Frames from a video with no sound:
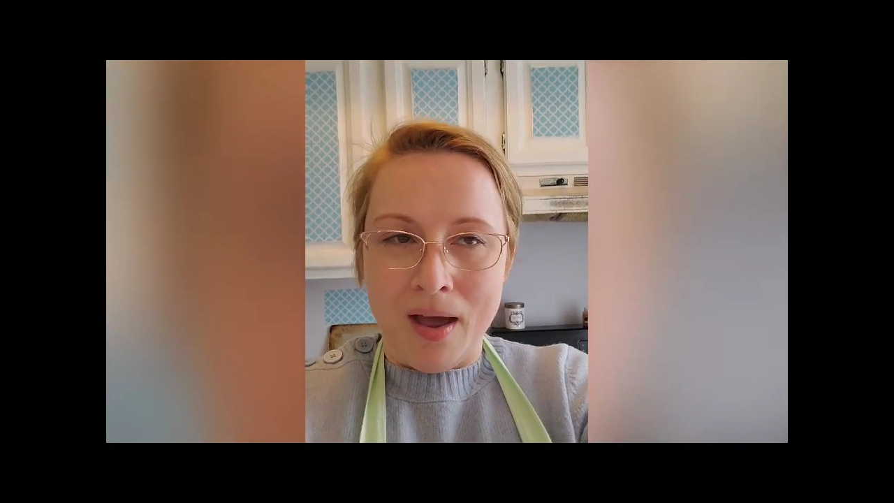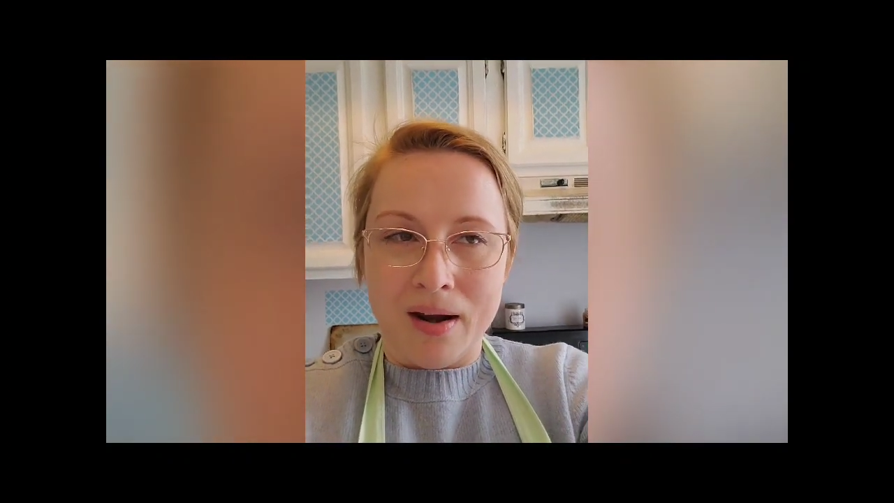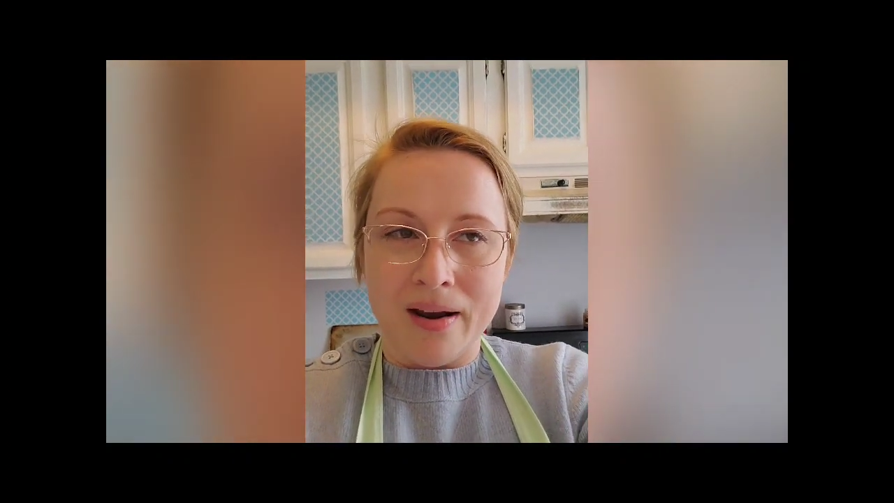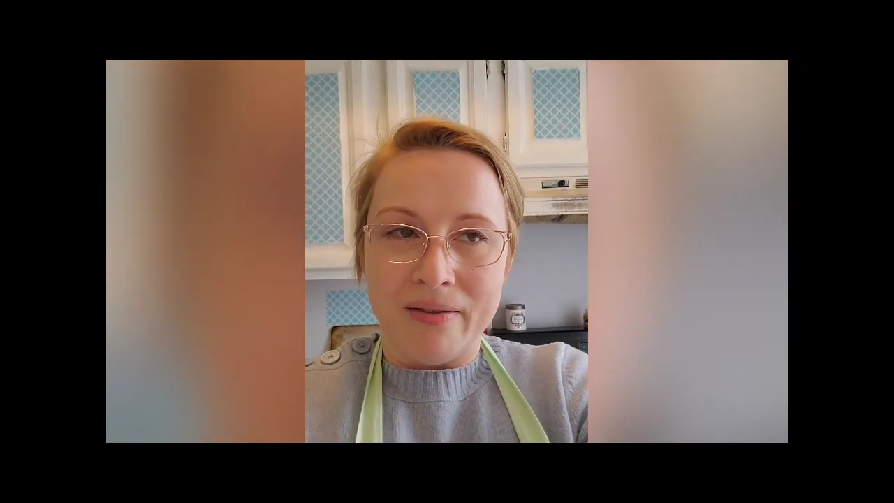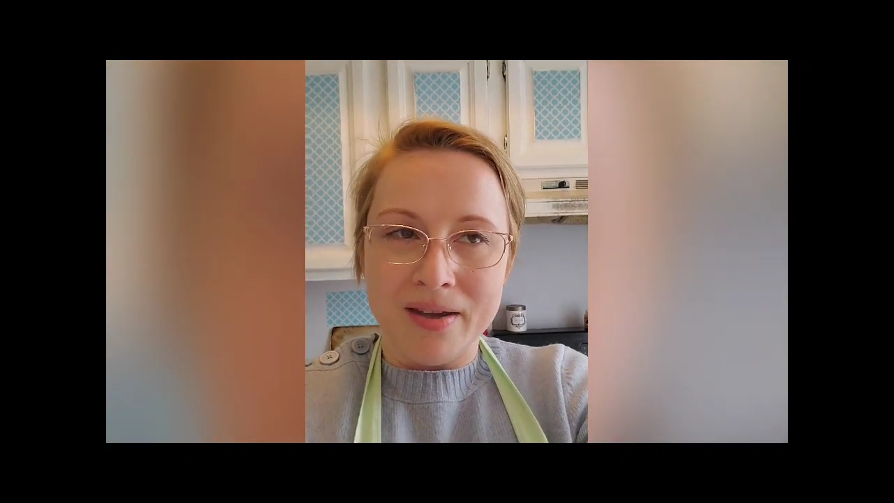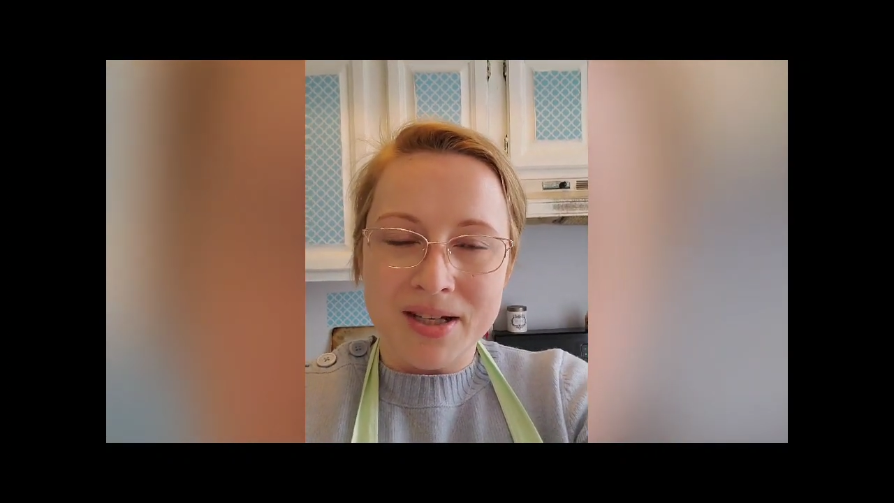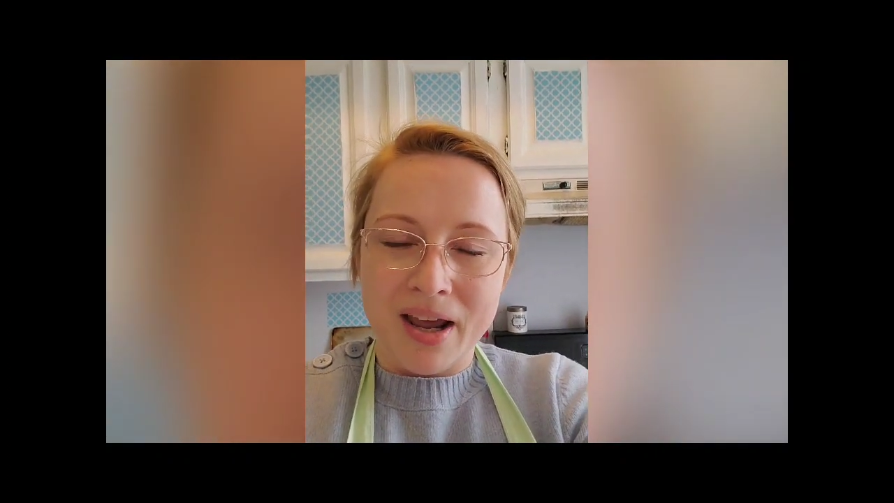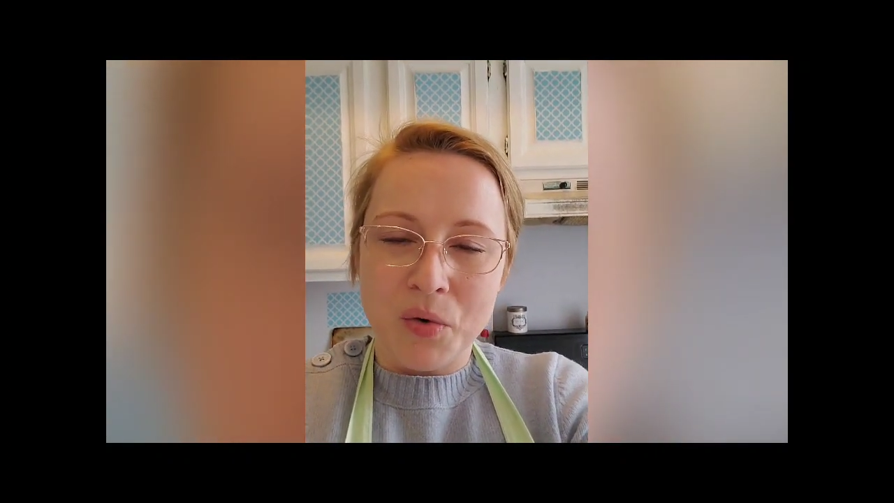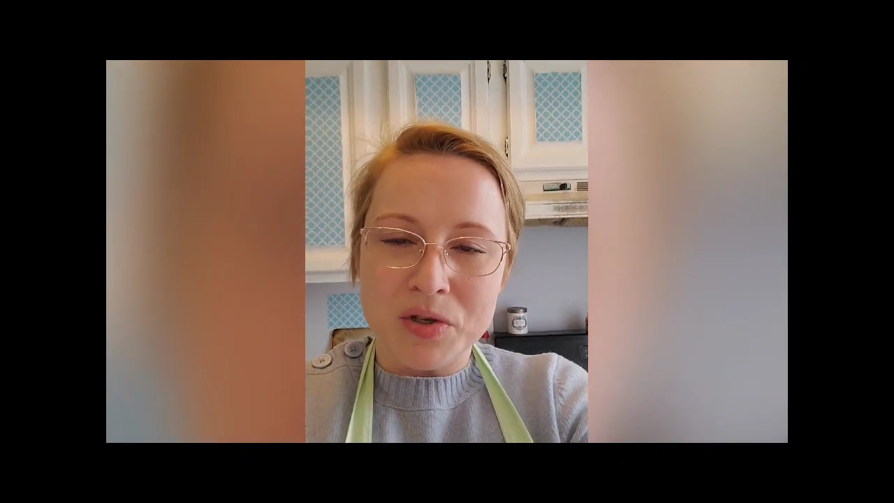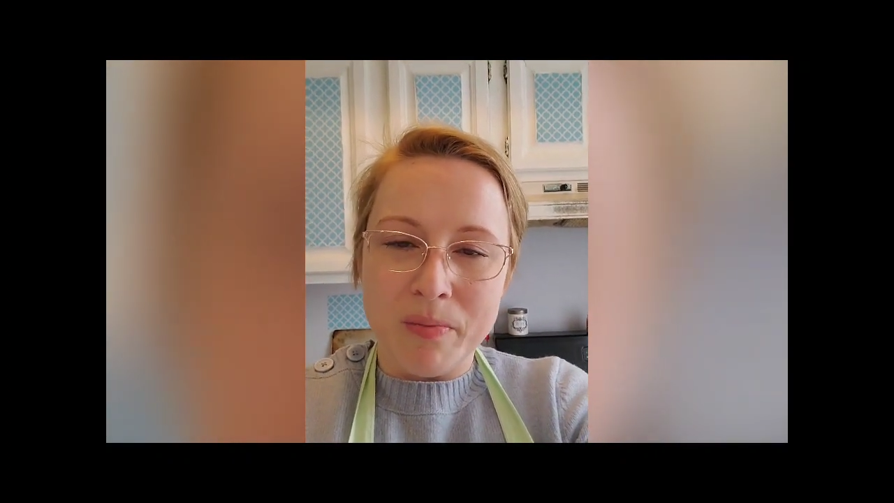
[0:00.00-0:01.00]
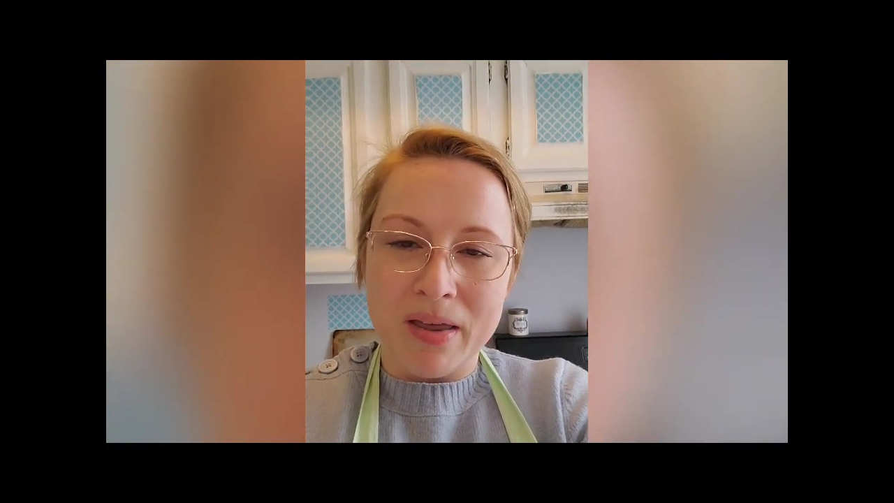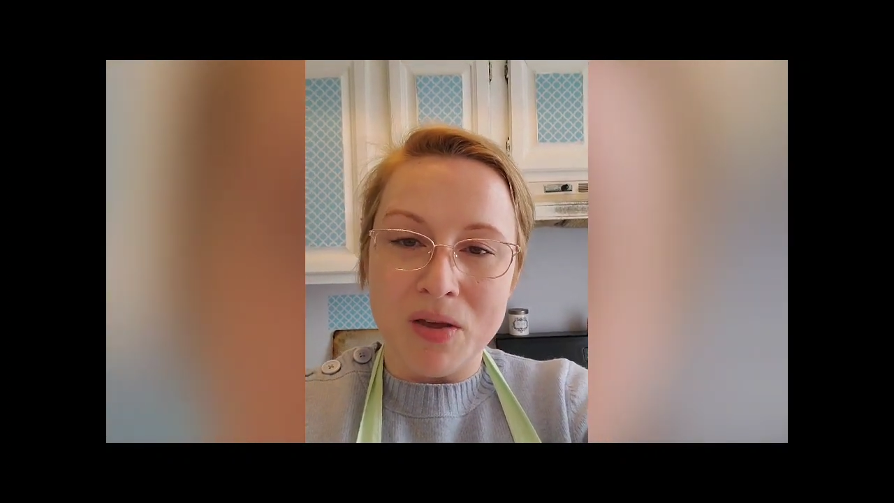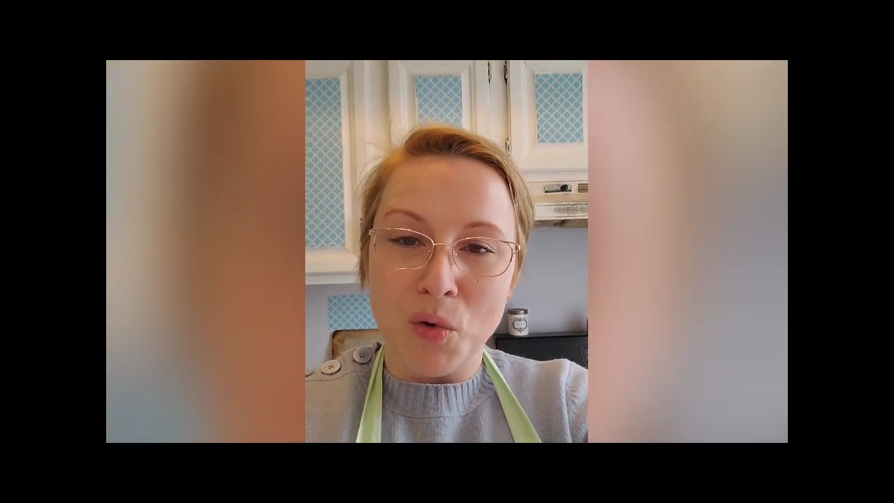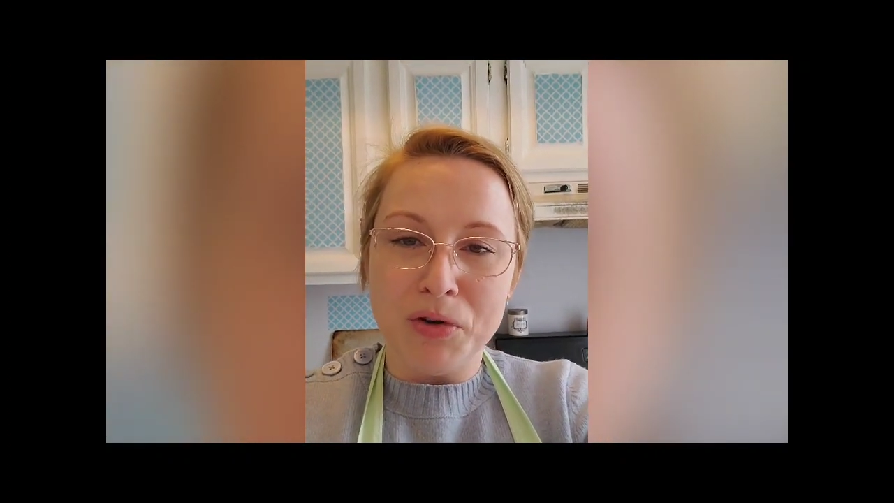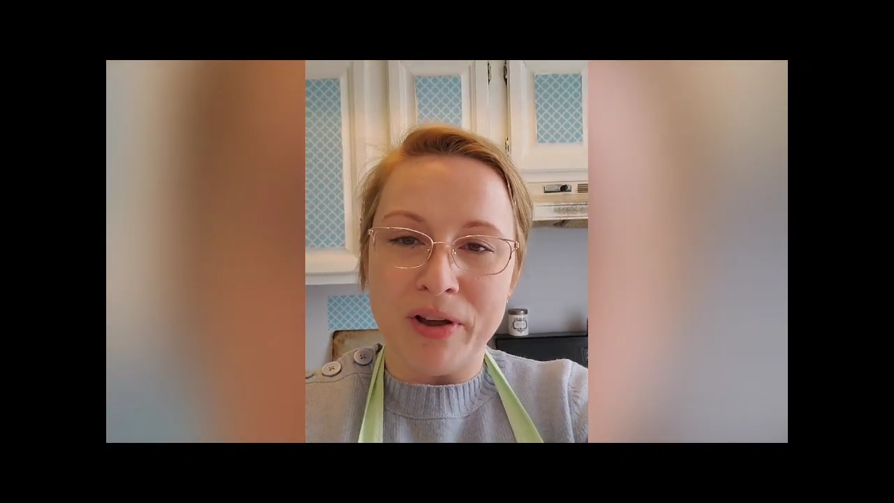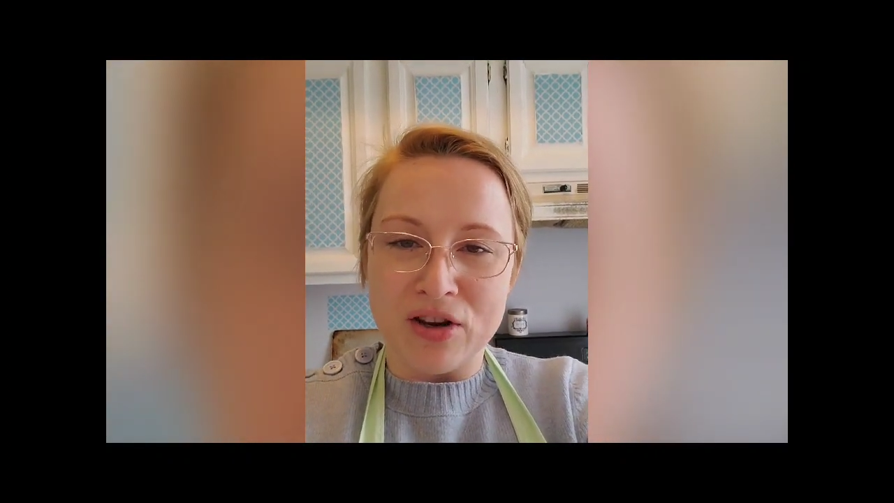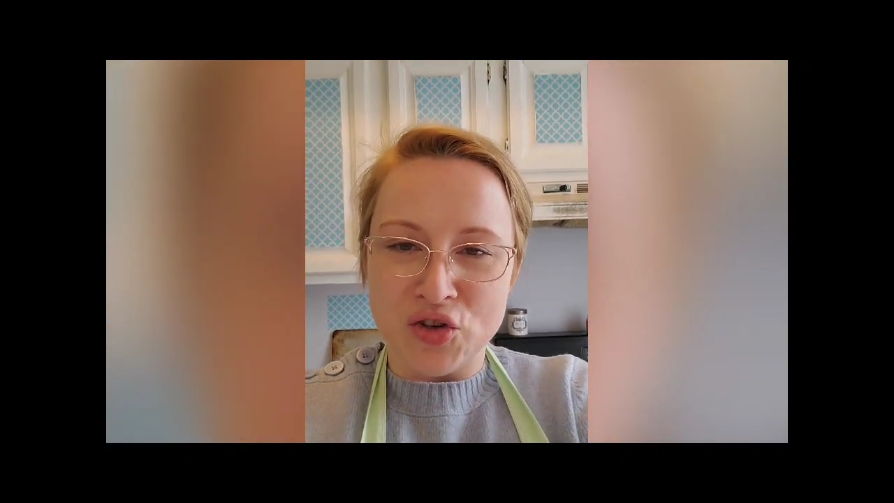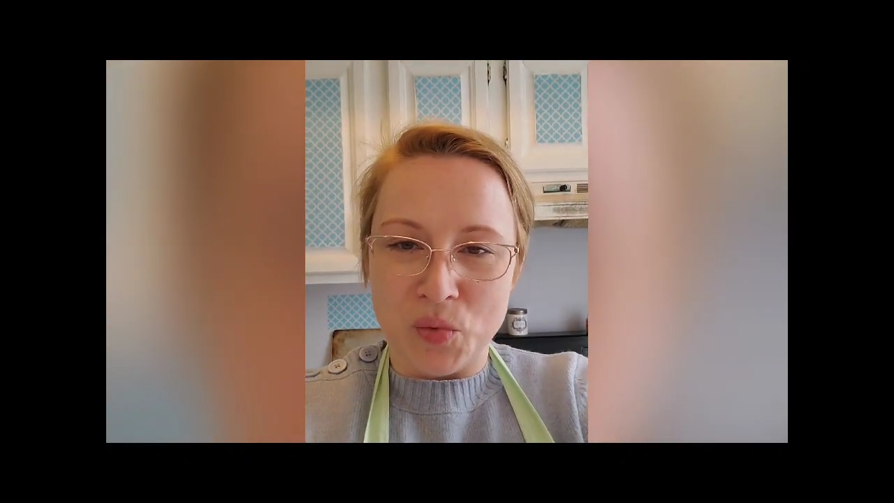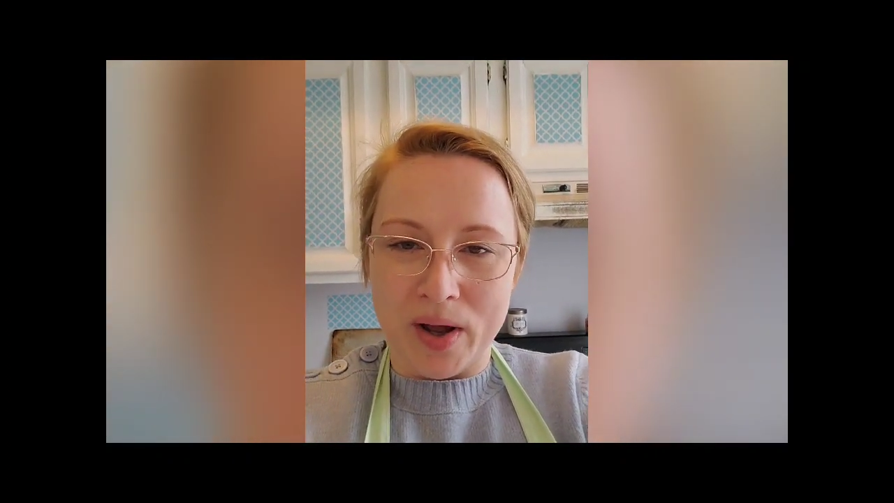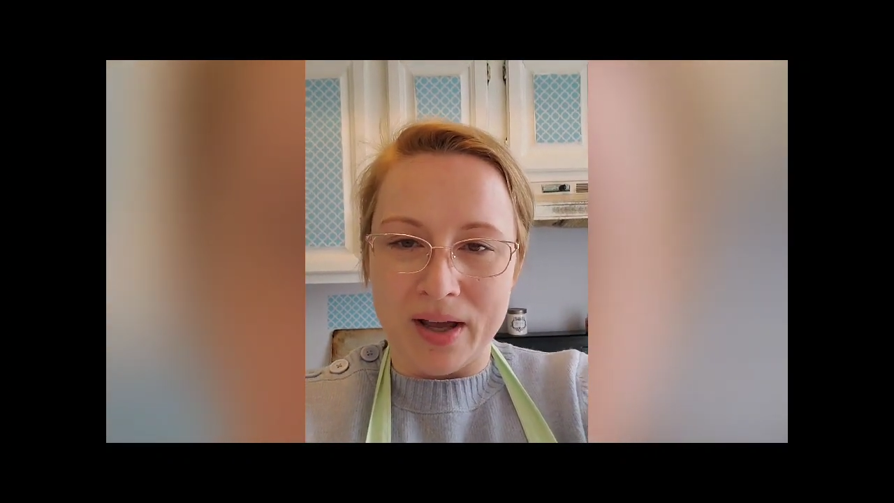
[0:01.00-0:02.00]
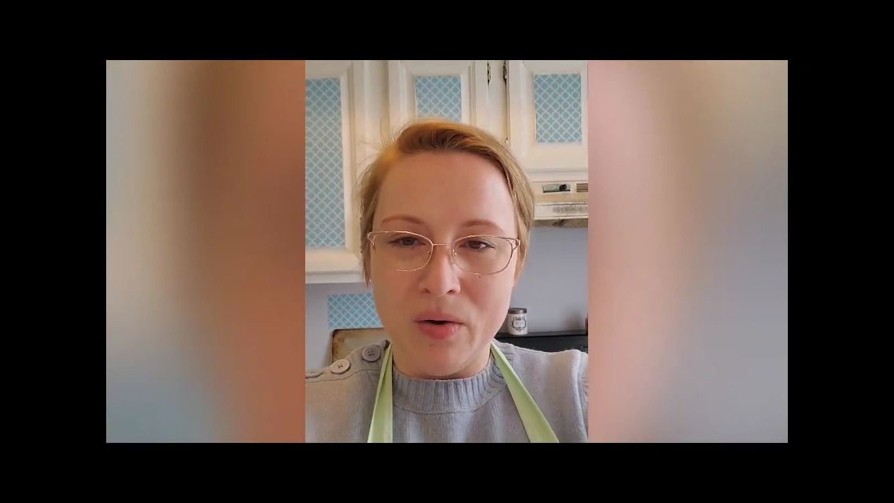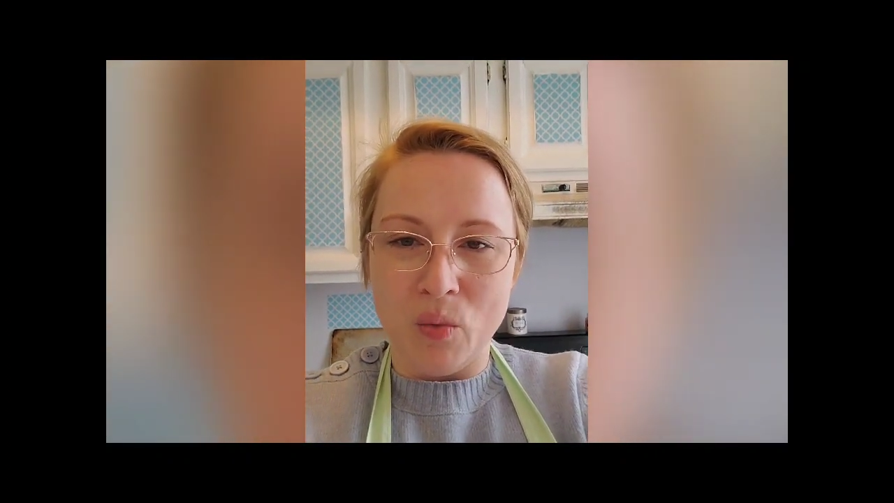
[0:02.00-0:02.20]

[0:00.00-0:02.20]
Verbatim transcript: Now, this cake was made the old fashioned way